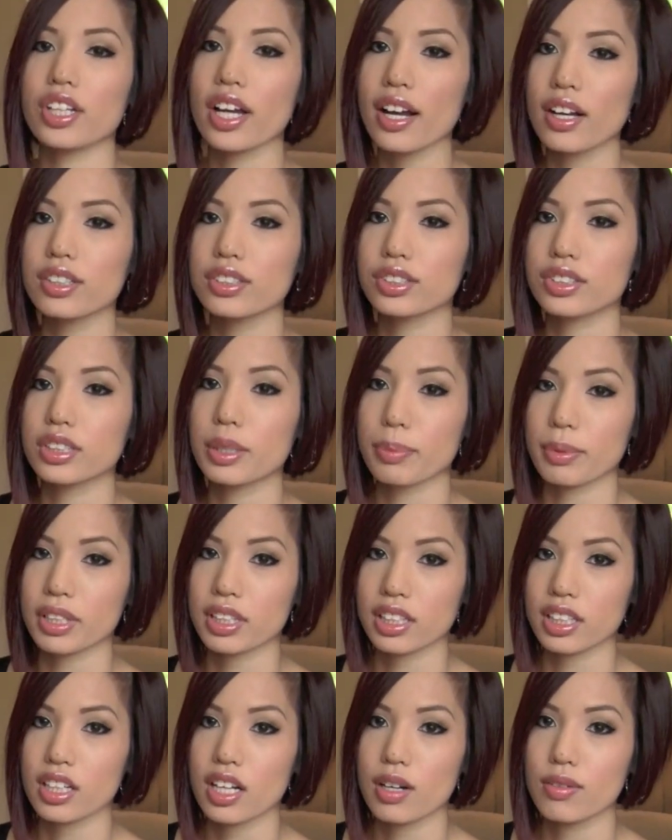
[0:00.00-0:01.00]
Chows
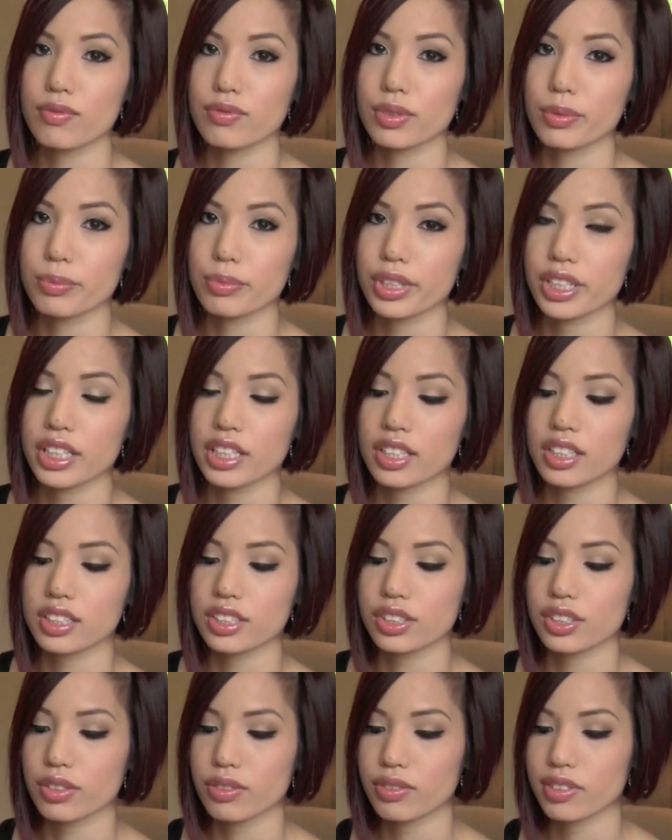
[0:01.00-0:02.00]
typically come from
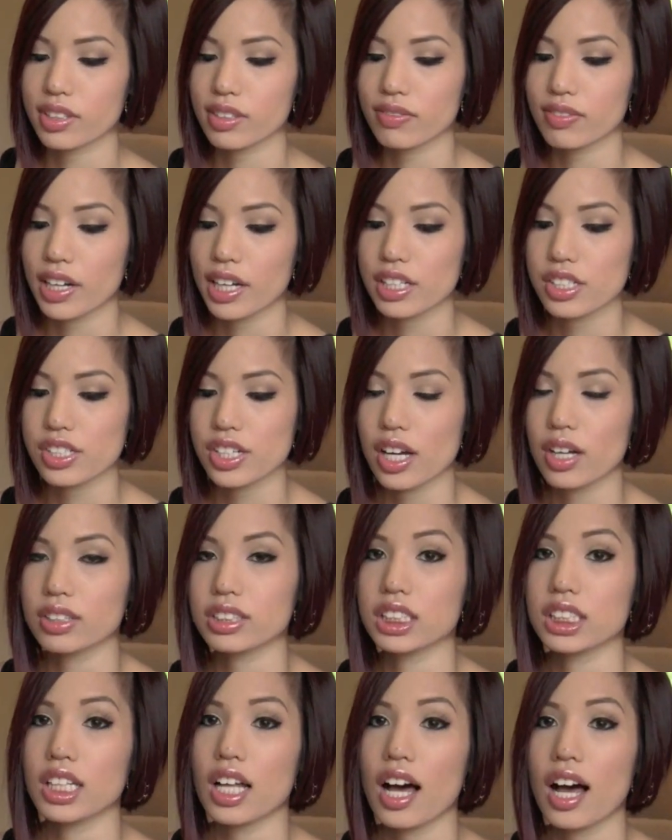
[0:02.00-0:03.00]
breeders. You don't really find
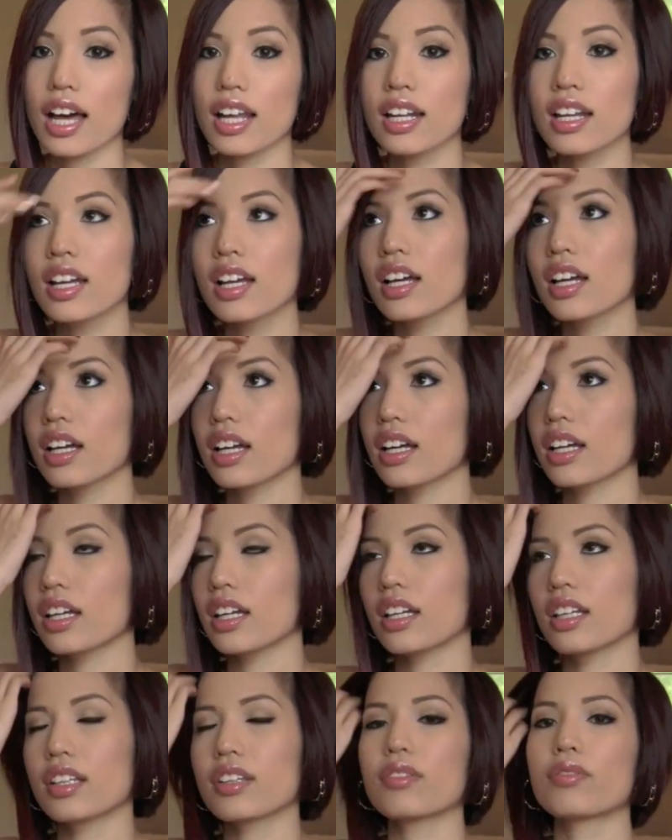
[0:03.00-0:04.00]
chows a lot
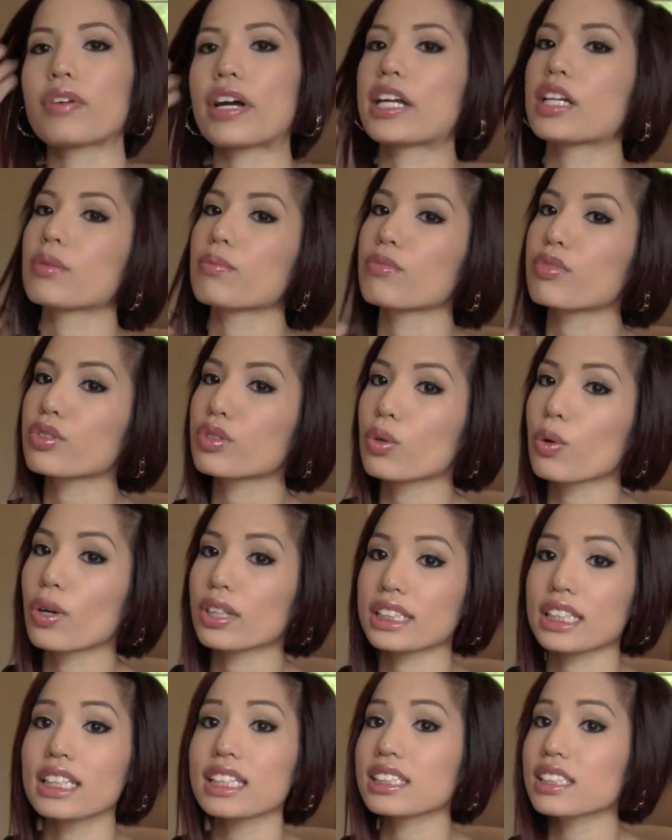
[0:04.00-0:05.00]
in random
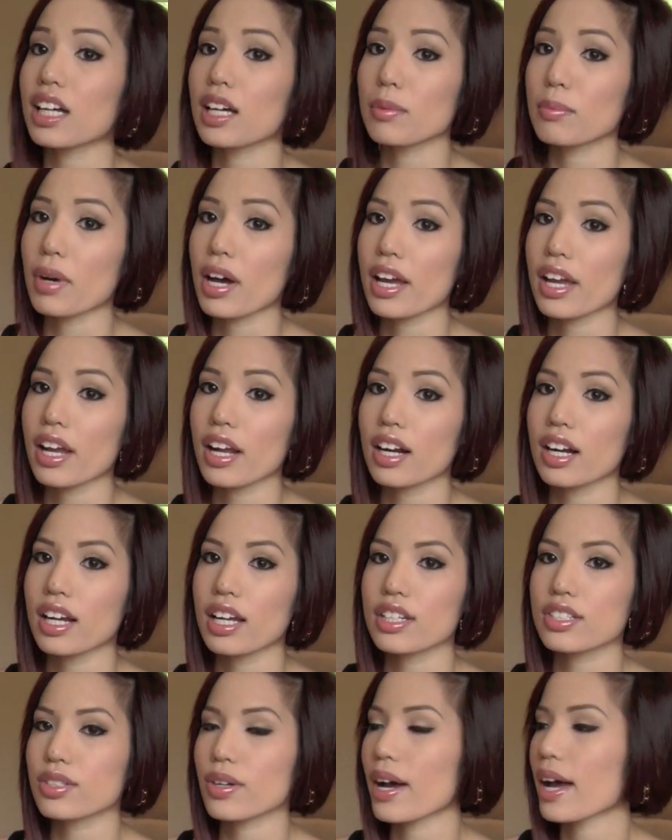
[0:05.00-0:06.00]
stores, at least not in my
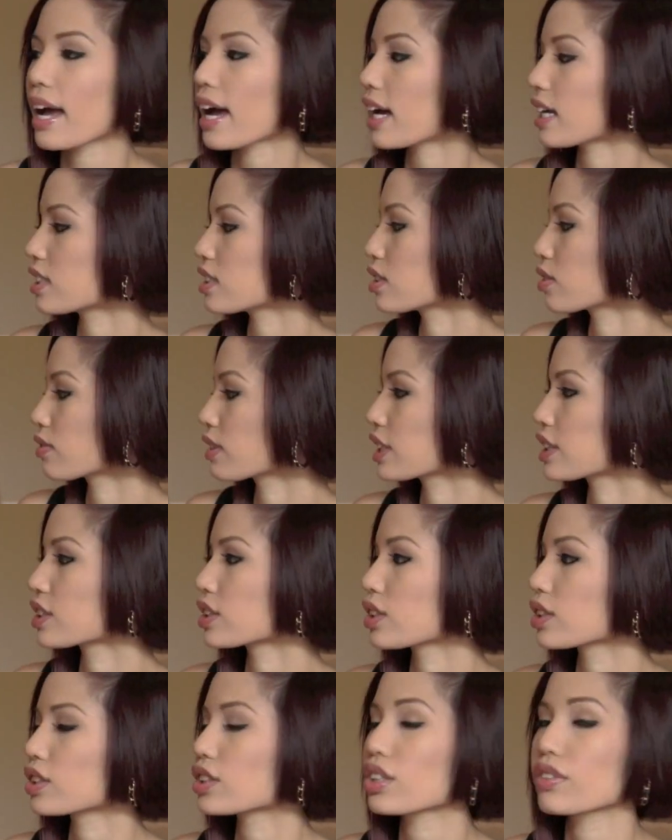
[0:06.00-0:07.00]
area. So I had to
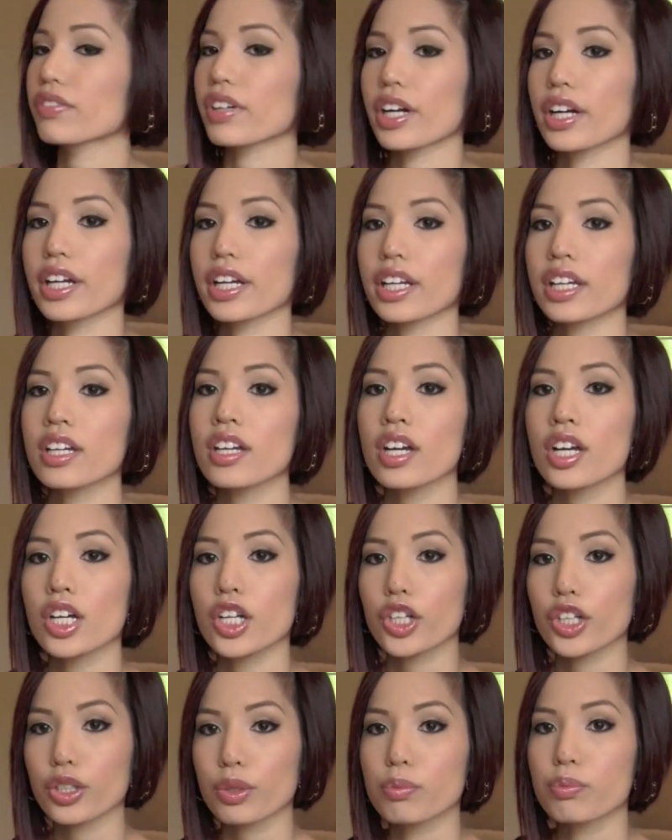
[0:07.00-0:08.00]
research a very
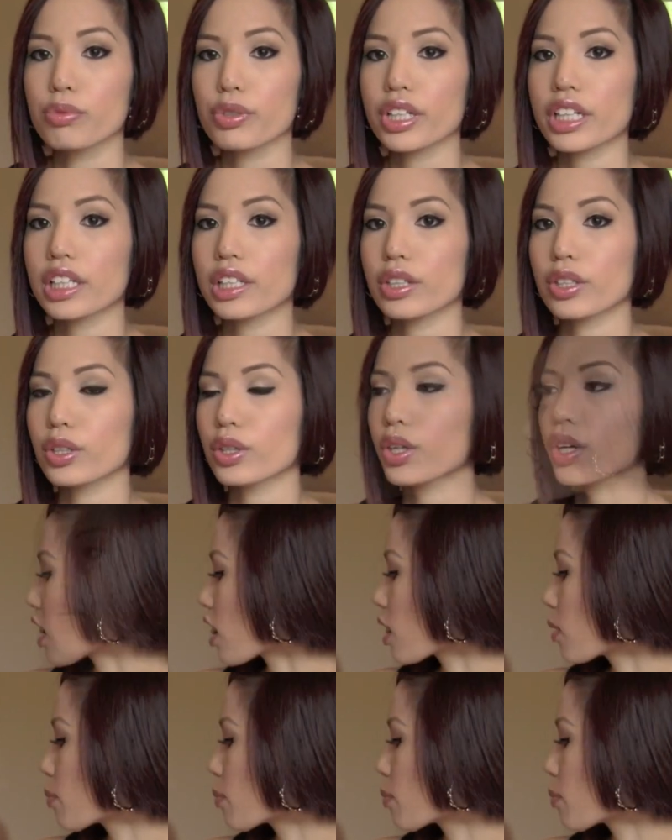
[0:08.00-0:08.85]
good breeder.